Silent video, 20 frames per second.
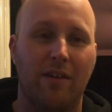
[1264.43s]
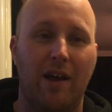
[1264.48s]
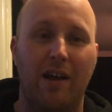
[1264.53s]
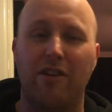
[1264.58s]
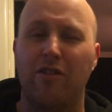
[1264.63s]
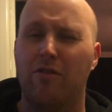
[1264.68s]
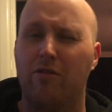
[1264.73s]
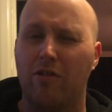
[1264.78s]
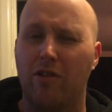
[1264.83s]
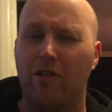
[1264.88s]

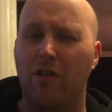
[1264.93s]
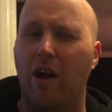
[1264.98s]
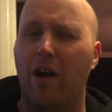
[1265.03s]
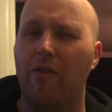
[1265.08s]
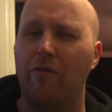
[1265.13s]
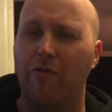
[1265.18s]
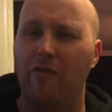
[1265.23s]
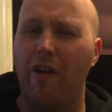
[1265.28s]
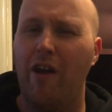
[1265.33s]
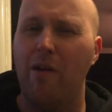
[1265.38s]
and
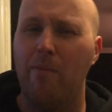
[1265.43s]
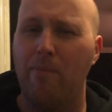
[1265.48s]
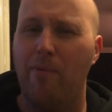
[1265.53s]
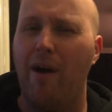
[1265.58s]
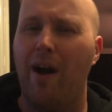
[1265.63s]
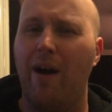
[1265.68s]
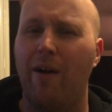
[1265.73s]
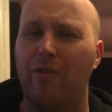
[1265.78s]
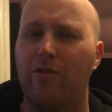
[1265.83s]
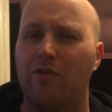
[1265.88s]
I'm very
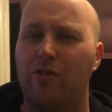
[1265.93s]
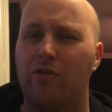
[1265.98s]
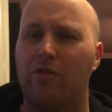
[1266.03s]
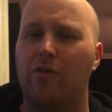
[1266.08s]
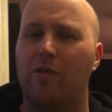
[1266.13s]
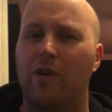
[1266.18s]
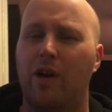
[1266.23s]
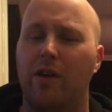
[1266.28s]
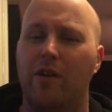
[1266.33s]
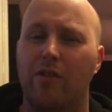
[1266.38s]
proud
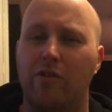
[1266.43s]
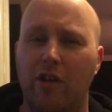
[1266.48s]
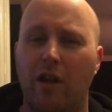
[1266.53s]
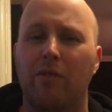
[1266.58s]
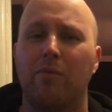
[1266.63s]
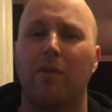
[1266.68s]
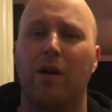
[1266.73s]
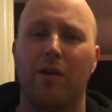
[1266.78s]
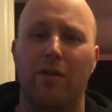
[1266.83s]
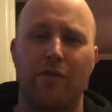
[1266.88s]
to have done
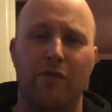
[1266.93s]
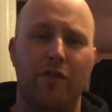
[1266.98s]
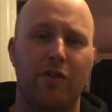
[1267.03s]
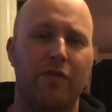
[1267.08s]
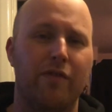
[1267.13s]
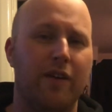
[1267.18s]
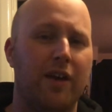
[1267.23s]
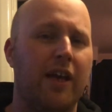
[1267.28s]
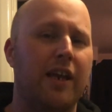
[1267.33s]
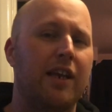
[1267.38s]
my review
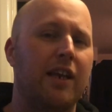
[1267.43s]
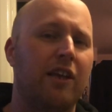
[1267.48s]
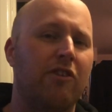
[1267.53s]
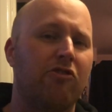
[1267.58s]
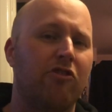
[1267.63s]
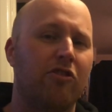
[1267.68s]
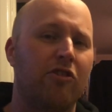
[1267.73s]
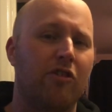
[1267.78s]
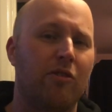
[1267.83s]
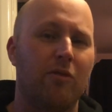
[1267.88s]
for Geek
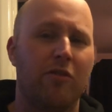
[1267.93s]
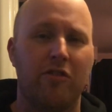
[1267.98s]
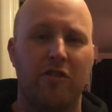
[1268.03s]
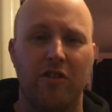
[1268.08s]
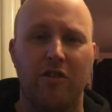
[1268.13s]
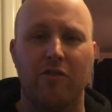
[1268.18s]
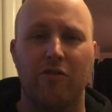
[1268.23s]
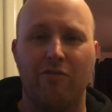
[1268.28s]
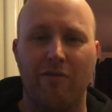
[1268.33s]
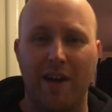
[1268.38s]
Legion Doom because he's
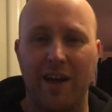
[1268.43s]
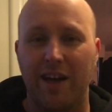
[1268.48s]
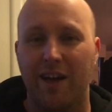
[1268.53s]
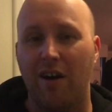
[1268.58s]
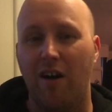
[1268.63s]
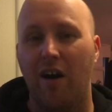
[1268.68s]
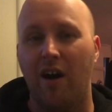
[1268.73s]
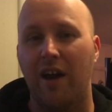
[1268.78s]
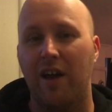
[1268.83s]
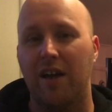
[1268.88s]
a great
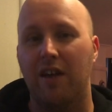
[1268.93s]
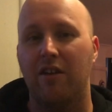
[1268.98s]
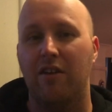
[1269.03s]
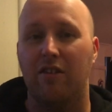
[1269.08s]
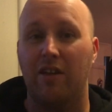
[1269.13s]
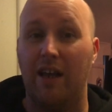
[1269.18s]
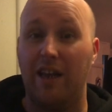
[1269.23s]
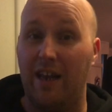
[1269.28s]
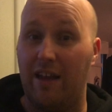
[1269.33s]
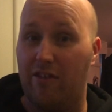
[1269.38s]
guy and he does
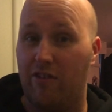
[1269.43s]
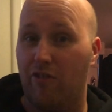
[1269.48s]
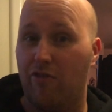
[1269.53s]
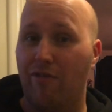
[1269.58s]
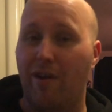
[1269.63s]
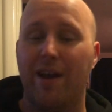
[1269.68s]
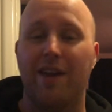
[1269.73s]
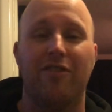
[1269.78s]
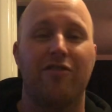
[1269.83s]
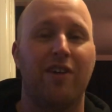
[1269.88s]
he has a
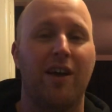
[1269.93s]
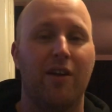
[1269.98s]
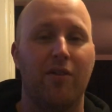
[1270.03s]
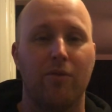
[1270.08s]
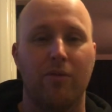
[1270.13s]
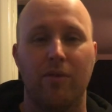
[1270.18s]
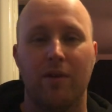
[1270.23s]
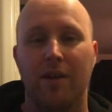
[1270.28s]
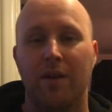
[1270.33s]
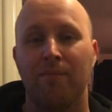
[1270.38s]
great
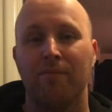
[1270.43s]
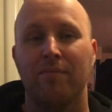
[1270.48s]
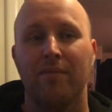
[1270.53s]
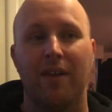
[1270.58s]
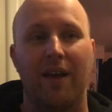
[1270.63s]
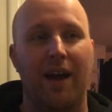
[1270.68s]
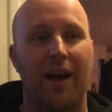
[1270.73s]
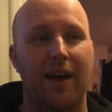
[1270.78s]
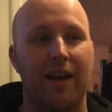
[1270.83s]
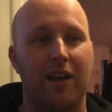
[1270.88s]
channel
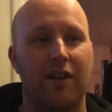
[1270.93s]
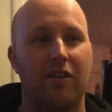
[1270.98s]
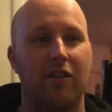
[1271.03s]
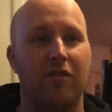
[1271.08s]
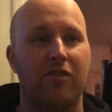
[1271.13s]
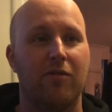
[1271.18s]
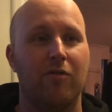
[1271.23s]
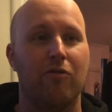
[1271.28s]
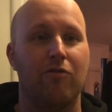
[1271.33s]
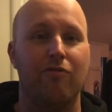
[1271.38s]
and he does
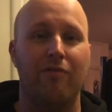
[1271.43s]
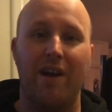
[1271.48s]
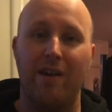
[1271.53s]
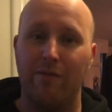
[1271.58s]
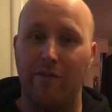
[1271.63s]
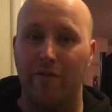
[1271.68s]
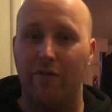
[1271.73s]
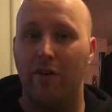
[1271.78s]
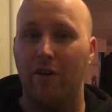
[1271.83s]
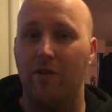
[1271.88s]
some great
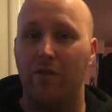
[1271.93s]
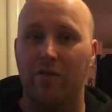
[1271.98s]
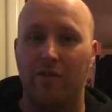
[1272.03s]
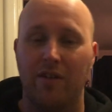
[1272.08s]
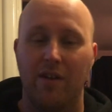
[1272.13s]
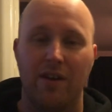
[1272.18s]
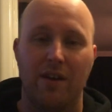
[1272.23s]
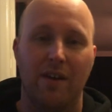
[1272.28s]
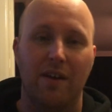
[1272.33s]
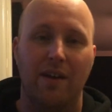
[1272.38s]
reviews
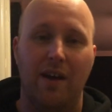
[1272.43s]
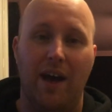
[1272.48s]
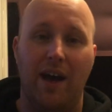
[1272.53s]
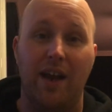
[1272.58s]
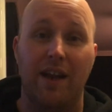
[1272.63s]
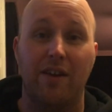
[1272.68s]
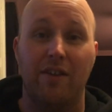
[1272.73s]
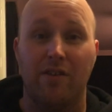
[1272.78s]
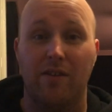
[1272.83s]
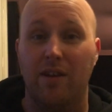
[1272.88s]
and
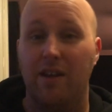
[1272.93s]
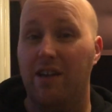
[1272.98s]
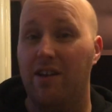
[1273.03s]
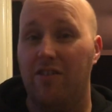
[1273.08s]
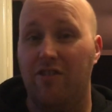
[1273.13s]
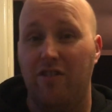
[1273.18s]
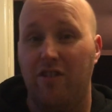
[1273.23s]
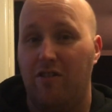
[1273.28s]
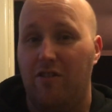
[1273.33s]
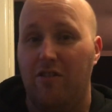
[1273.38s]
he's it's
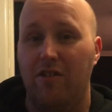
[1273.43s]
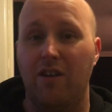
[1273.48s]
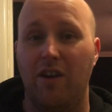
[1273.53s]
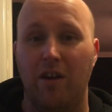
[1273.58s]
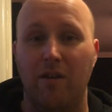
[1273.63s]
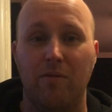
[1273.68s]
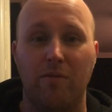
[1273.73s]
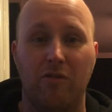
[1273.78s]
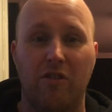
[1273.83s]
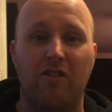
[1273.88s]
just you know
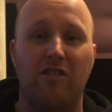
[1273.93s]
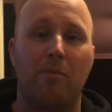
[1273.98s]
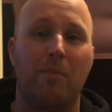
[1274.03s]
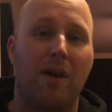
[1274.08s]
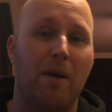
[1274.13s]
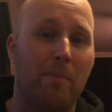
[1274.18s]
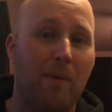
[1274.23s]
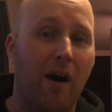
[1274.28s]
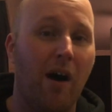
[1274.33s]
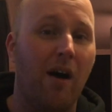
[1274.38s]
just to be a
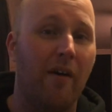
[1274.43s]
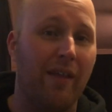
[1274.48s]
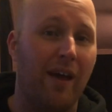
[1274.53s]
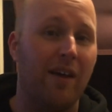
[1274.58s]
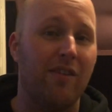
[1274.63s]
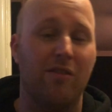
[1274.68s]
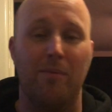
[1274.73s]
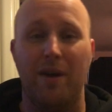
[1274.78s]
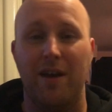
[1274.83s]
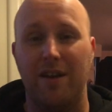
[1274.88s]
part of that
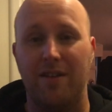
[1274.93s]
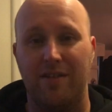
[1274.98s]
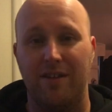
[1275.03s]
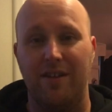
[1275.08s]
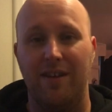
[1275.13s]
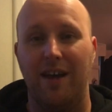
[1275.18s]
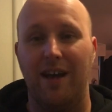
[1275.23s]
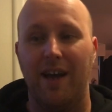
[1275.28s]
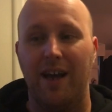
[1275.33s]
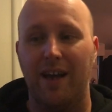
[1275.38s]
is
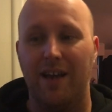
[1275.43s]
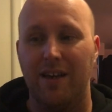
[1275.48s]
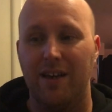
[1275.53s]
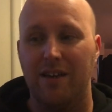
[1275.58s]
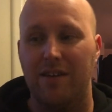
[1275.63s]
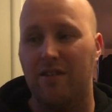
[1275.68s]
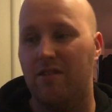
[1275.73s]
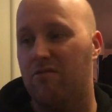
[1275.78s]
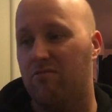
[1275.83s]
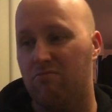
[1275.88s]
amazing and
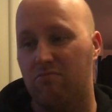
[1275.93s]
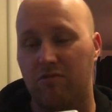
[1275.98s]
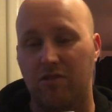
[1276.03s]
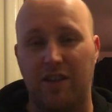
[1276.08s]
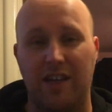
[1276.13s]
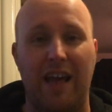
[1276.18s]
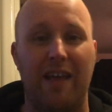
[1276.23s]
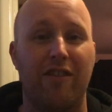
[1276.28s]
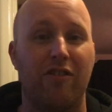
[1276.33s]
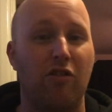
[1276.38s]
to
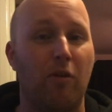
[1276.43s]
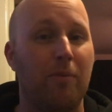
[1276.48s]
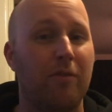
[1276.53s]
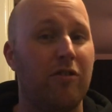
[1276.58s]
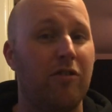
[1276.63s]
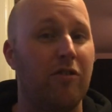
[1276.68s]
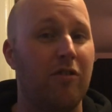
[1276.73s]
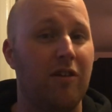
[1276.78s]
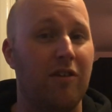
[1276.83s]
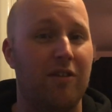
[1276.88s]
get this
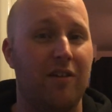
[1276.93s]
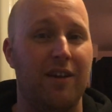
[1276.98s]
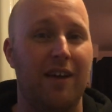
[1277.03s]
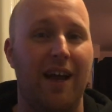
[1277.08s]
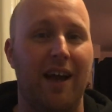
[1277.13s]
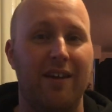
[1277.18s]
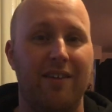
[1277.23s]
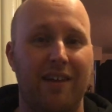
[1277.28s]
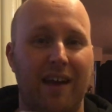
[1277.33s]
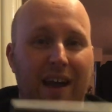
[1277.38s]
opportunity and to